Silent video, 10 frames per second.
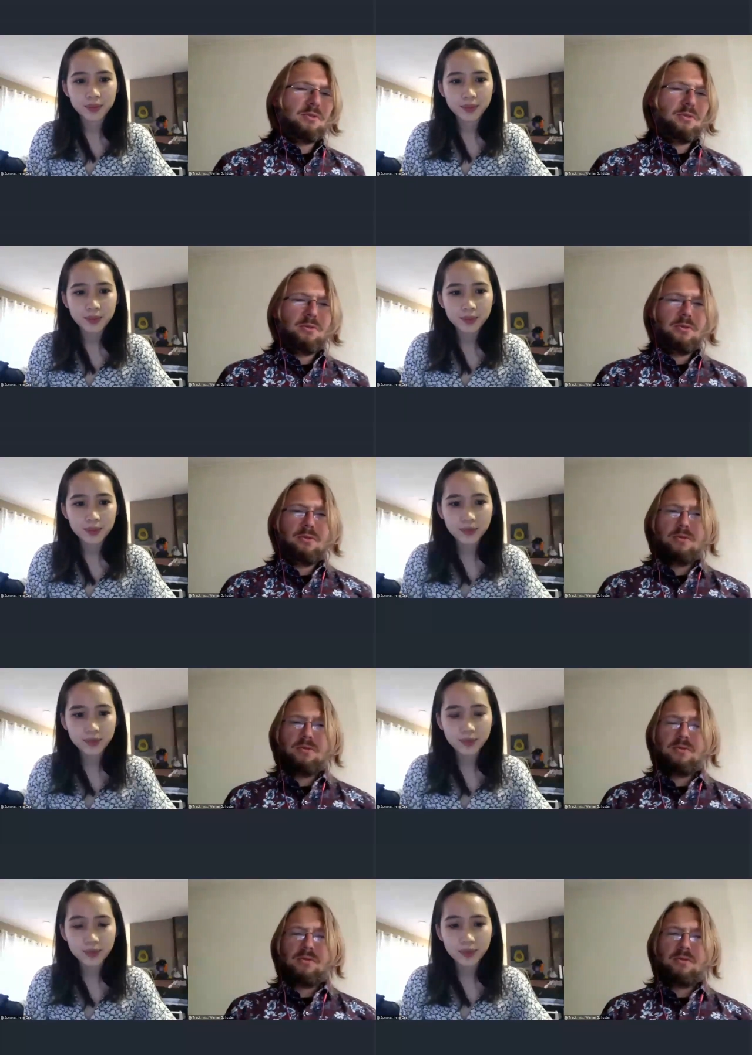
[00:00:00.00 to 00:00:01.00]

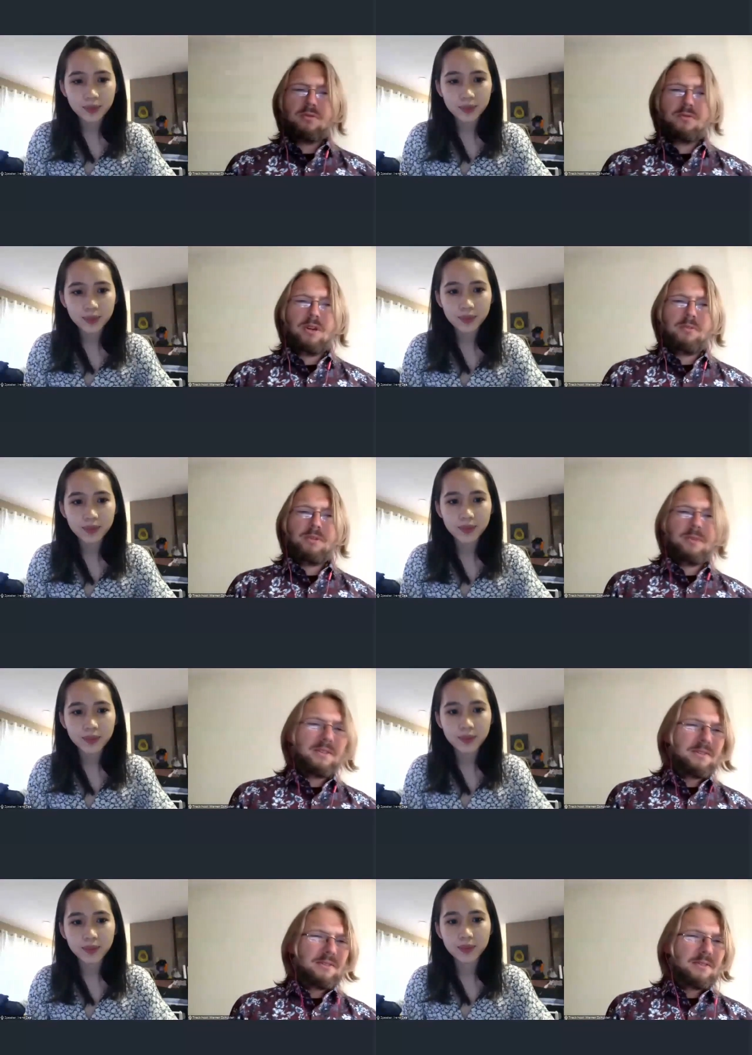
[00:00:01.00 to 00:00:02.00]
Speaker 1: to to
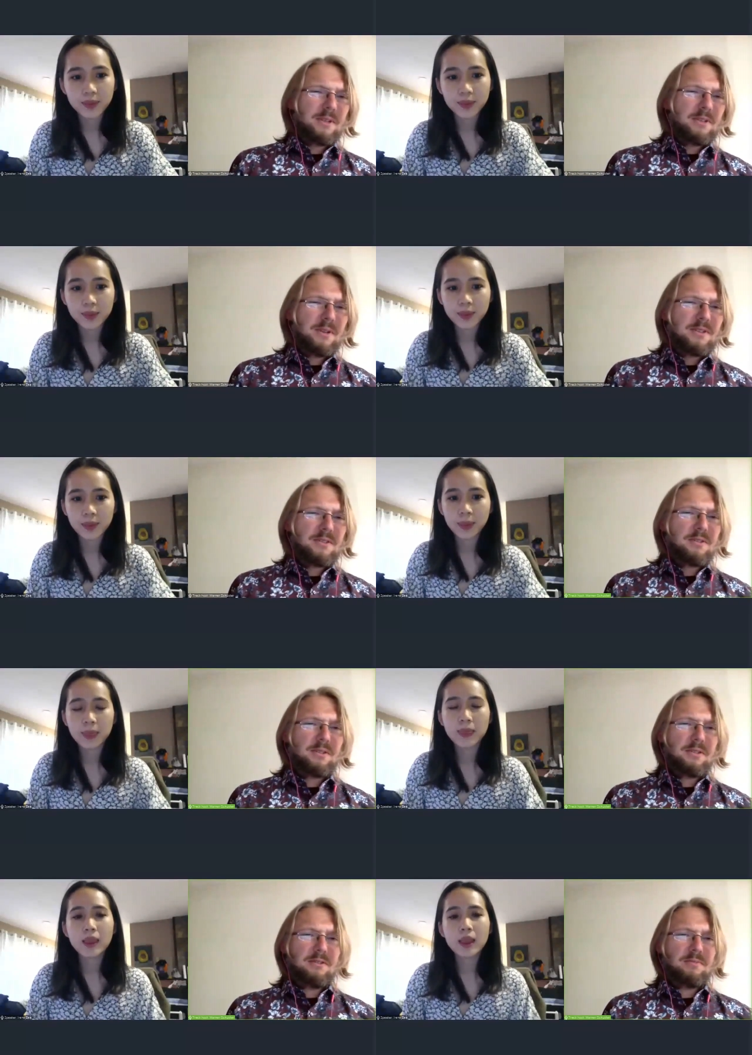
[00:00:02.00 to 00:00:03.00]
optimize the ray tracer,
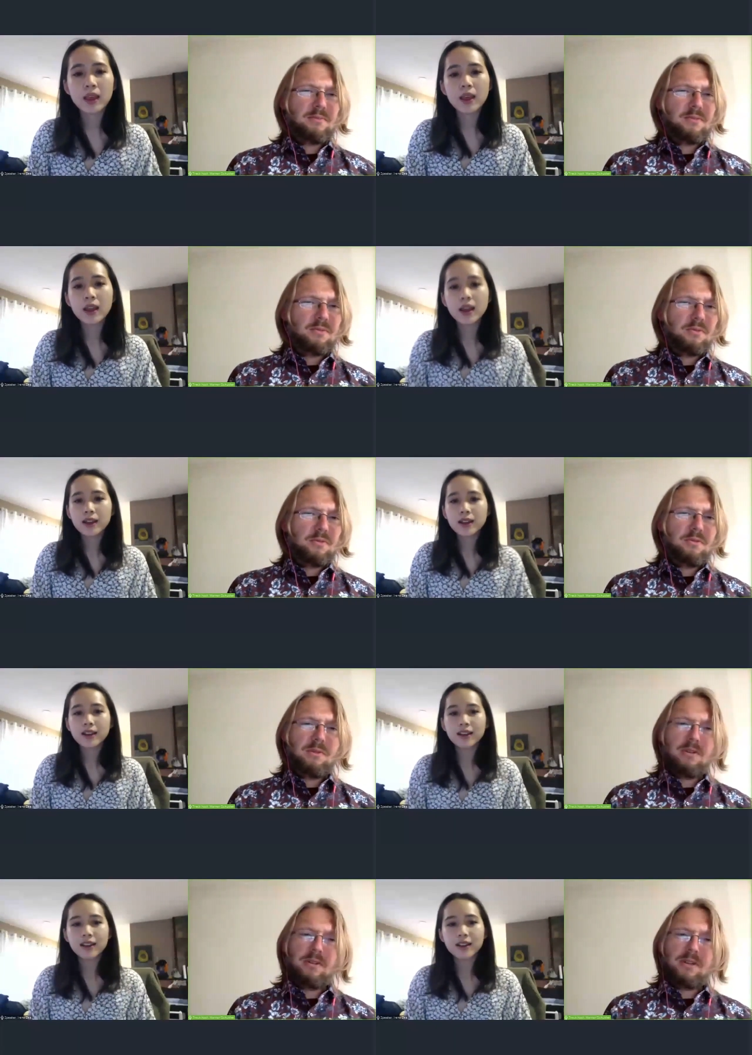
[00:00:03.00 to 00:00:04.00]
or the to, to
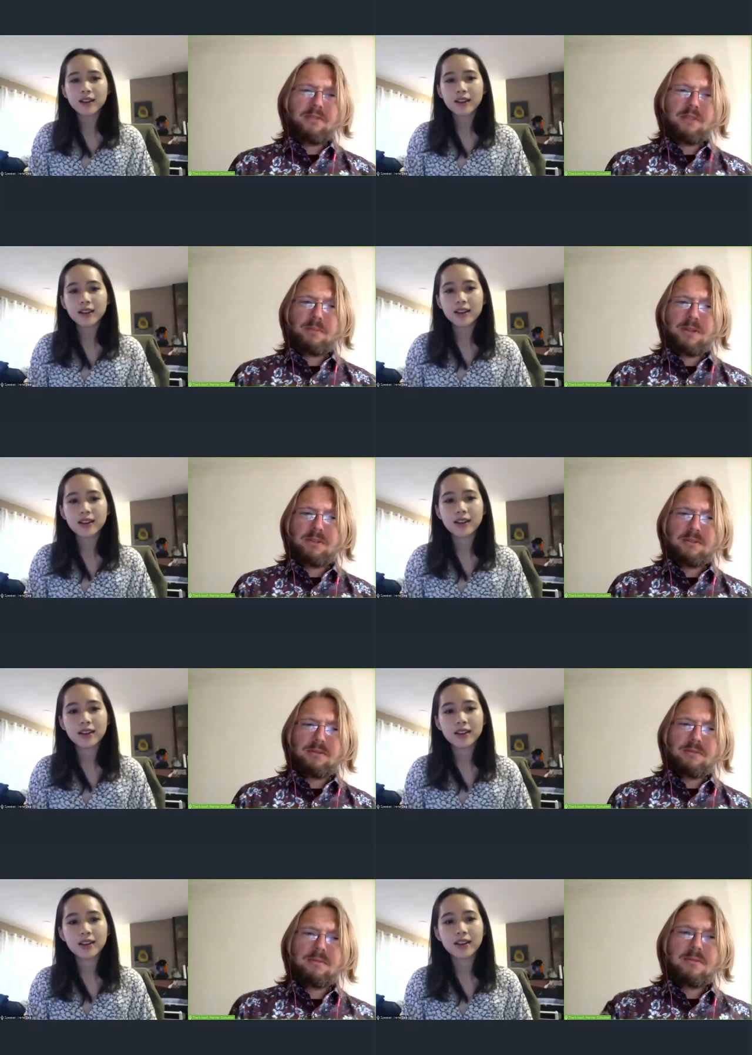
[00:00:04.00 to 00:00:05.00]
learn anything about
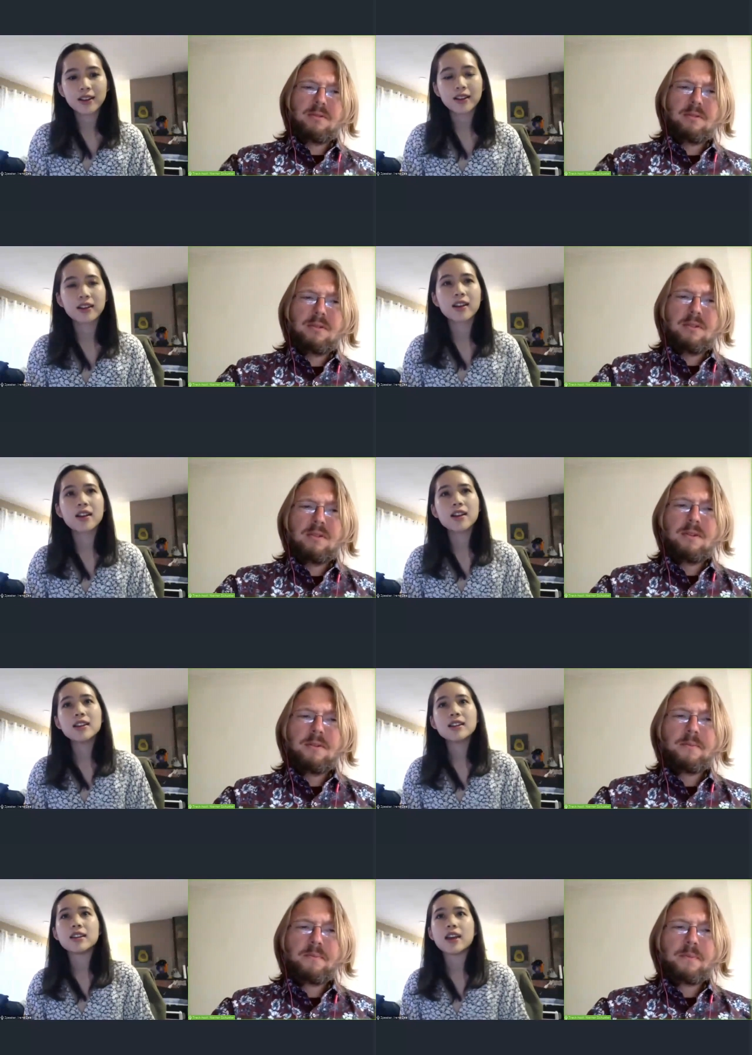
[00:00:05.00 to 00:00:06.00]
it.
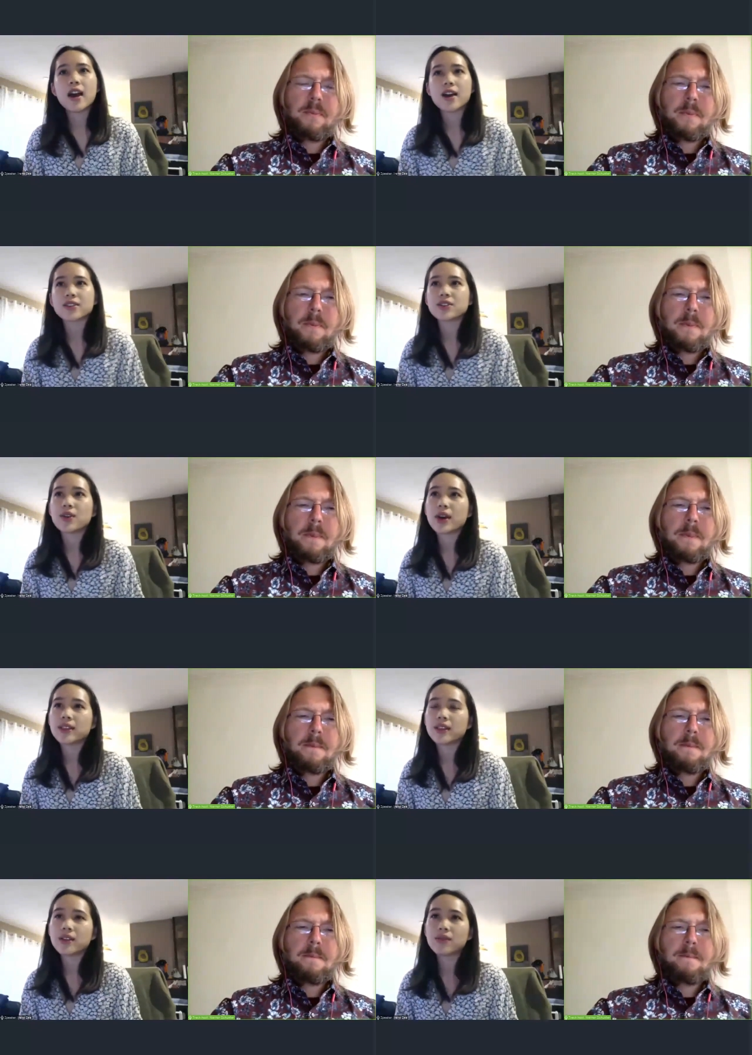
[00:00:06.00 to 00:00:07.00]
Speaker 2: Yeah. So I
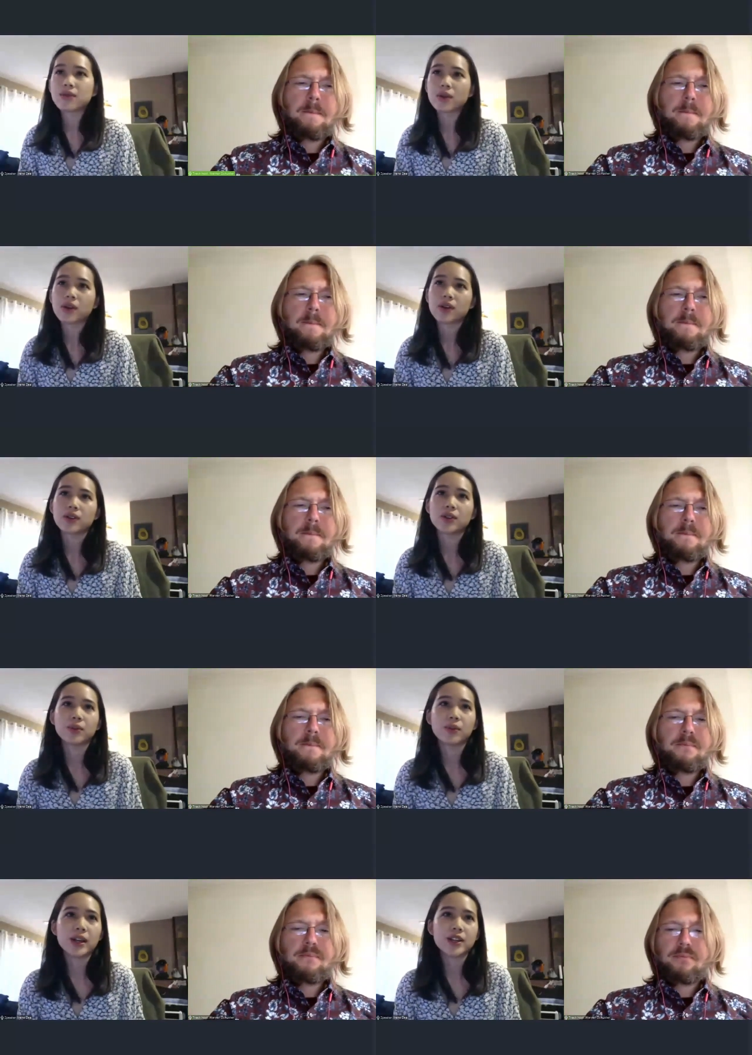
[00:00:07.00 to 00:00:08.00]
think for the
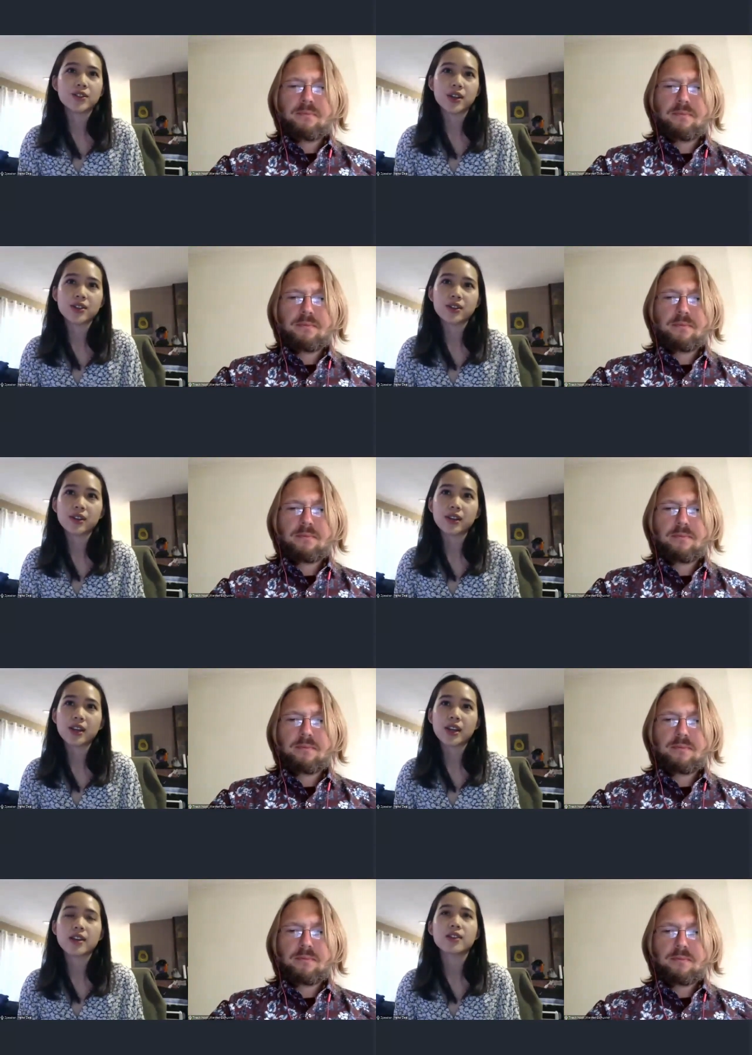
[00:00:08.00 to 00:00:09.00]
ray
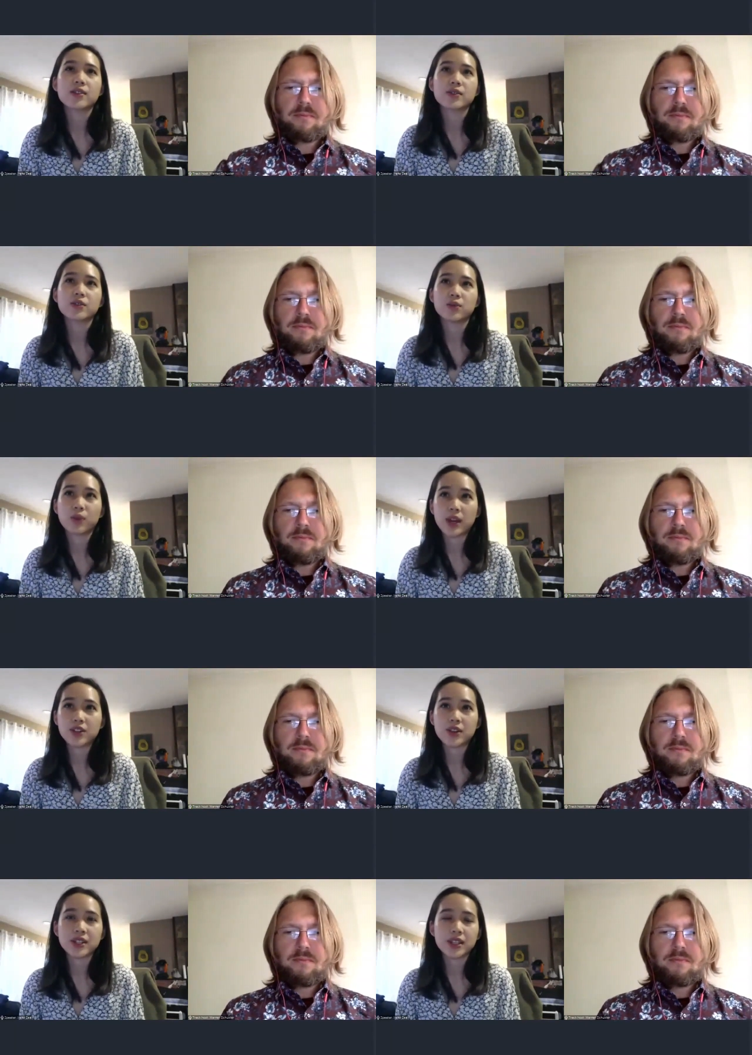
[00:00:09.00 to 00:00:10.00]
tracing ray
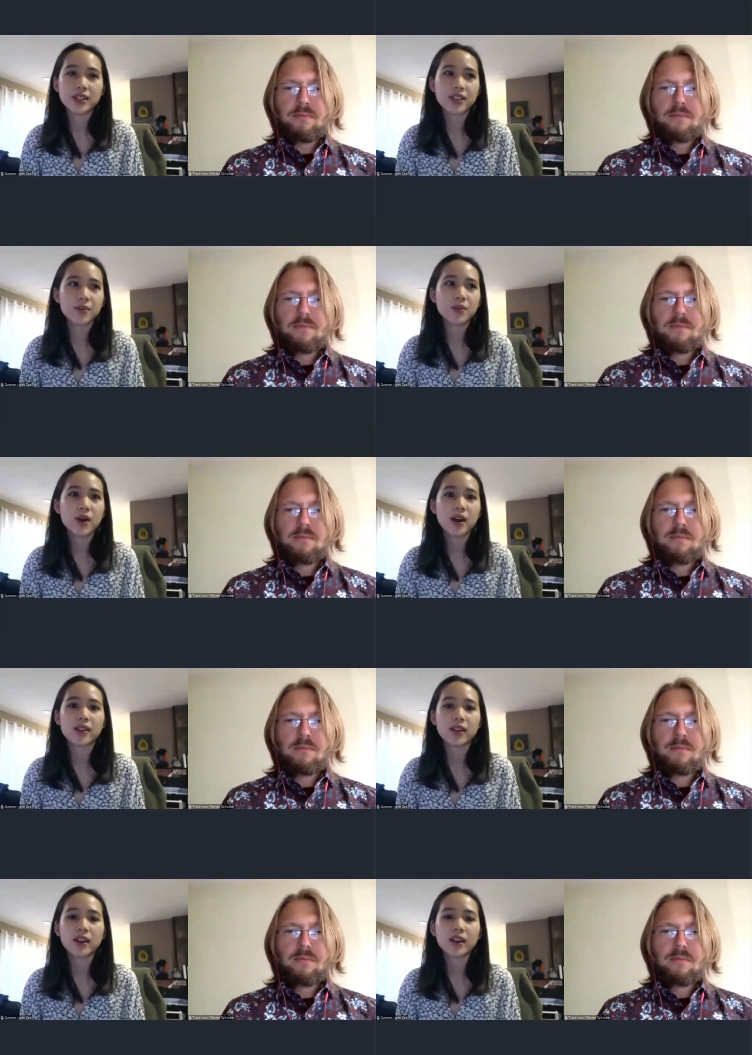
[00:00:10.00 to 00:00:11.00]
tracing example, I
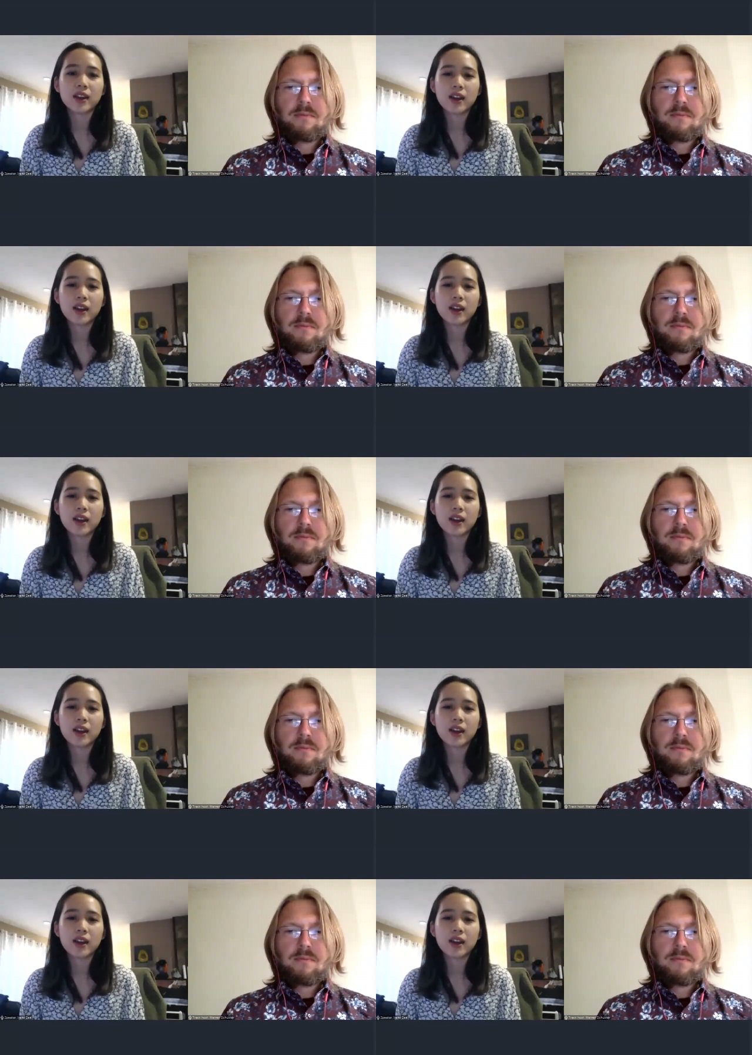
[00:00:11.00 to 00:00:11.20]
think.